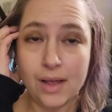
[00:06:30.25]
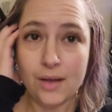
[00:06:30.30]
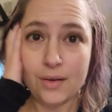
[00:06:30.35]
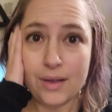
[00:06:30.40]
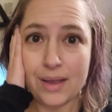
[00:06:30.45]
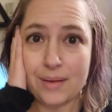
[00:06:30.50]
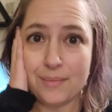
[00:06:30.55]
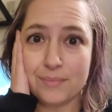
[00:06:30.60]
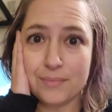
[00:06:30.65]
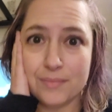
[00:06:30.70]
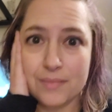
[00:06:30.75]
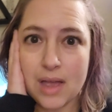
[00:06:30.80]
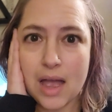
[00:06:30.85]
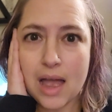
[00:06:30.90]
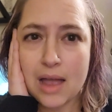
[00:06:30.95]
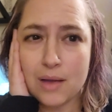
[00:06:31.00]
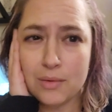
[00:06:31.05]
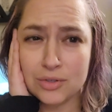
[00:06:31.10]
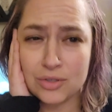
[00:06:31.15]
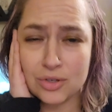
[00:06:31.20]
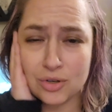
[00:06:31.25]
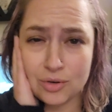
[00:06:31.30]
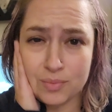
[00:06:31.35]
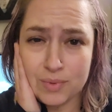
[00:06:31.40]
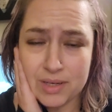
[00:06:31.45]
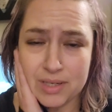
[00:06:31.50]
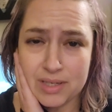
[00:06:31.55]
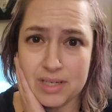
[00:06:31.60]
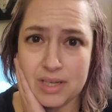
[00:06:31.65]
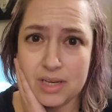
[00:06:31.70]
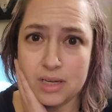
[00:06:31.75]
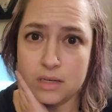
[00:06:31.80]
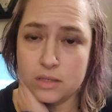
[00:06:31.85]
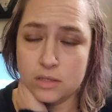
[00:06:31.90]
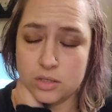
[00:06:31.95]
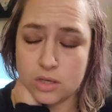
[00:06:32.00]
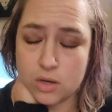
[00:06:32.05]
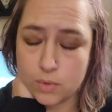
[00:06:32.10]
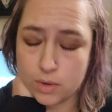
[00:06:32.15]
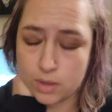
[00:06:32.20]
Okay, I was hoping to get
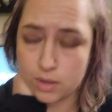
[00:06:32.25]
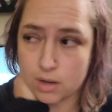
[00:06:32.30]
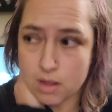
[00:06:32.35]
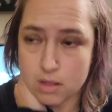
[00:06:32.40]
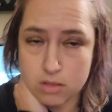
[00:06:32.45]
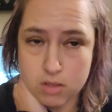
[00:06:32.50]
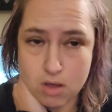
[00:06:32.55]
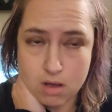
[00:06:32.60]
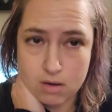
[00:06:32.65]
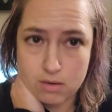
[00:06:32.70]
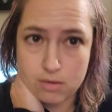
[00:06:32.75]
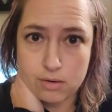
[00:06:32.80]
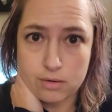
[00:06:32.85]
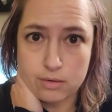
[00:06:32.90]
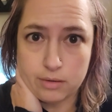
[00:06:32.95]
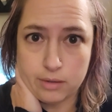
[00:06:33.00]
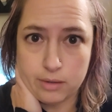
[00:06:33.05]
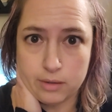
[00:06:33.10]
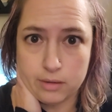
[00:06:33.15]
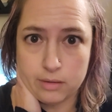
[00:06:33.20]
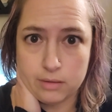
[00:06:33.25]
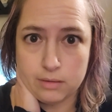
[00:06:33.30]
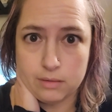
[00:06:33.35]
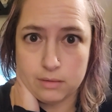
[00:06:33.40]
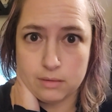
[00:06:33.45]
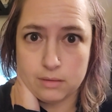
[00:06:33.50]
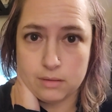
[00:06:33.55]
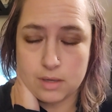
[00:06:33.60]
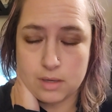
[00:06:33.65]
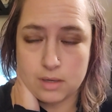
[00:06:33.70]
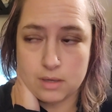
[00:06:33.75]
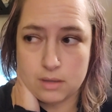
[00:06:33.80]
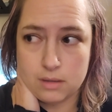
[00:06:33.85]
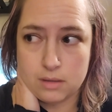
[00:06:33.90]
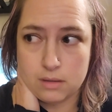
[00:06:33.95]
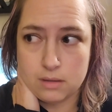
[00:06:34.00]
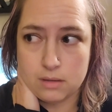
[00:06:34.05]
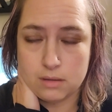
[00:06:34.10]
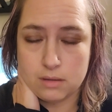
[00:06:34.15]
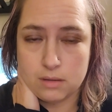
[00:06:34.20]
sewing a lot earlier than
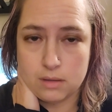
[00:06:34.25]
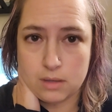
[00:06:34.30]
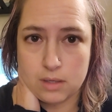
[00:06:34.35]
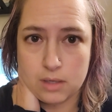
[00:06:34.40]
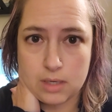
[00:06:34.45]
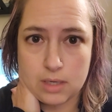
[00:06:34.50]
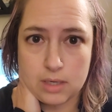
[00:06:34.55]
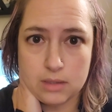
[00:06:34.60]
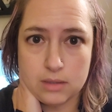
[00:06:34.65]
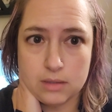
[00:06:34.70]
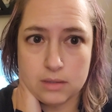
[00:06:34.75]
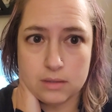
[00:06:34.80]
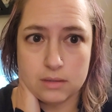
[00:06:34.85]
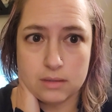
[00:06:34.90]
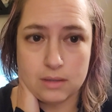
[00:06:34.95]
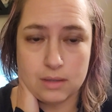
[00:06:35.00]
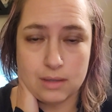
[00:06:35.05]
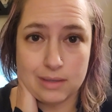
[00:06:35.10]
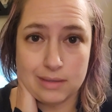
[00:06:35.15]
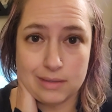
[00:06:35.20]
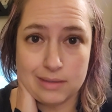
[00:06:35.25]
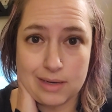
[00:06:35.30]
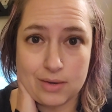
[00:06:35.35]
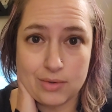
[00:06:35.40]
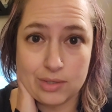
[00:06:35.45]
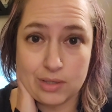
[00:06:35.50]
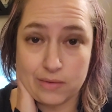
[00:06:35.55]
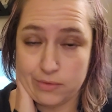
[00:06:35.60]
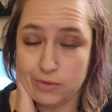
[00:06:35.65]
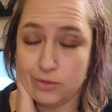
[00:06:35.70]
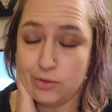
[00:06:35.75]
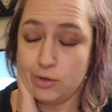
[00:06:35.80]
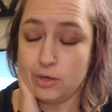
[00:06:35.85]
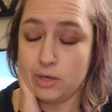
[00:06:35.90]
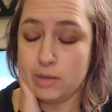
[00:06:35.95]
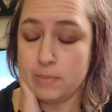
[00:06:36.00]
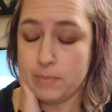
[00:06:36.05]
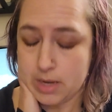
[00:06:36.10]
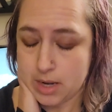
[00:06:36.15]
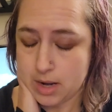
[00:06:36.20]
it is. It is now
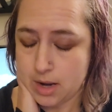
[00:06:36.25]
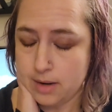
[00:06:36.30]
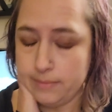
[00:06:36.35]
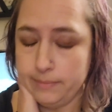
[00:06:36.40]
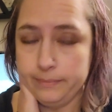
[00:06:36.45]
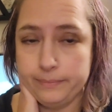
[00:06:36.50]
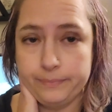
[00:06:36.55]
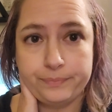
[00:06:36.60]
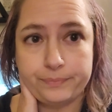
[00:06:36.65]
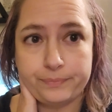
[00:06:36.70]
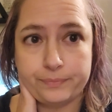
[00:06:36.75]
7:30 p.m.